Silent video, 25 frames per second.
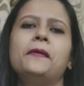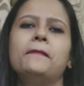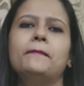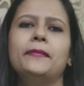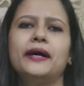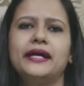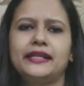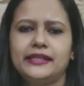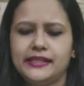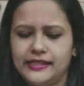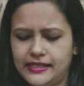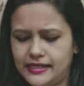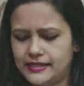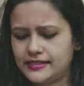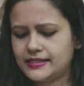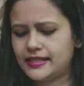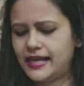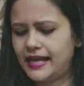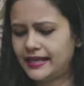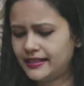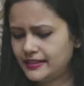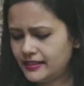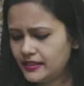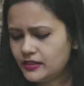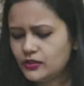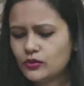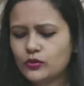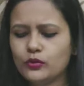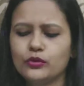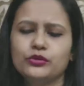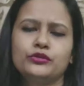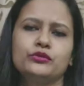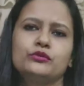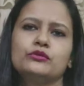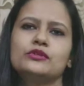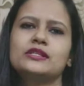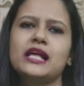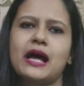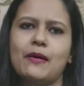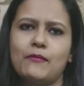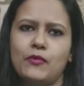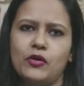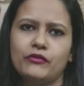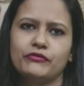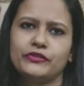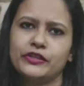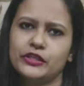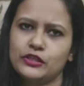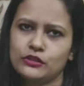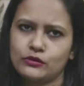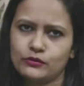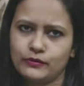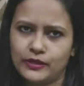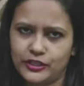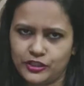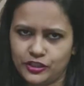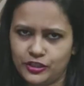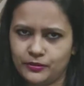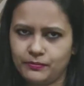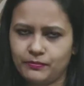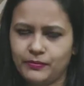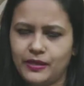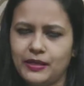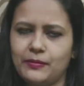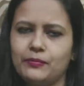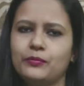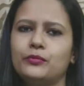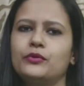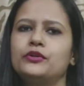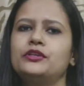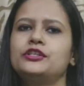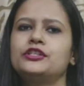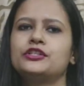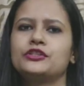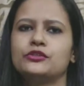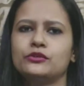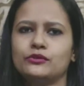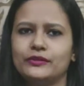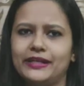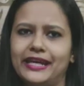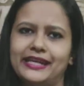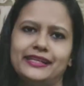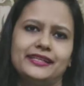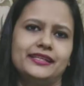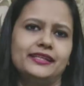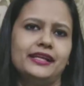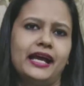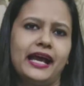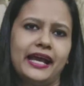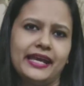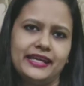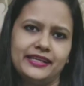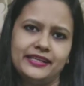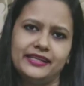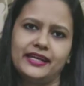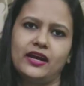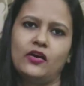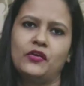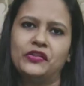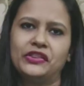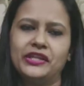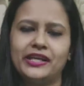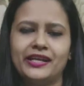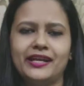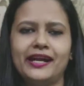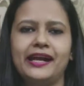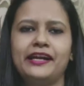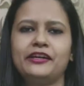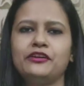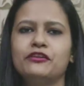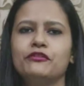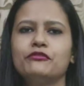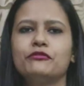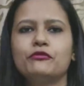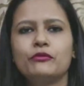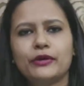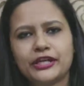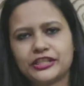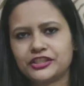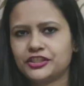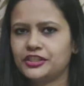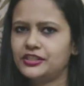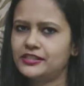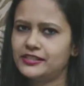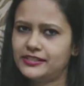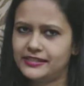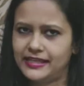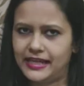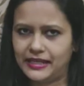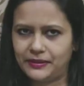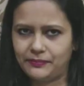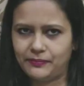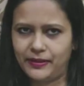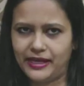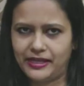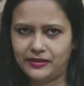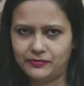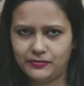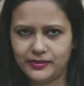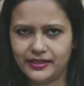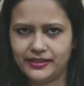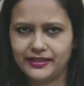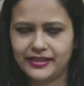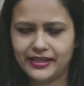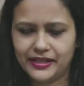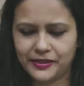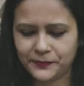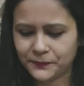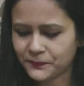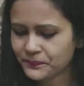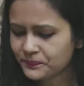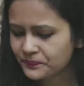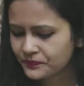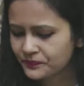but yes, I did go through some of these question papers to get an idea on the kind of questions that might be there.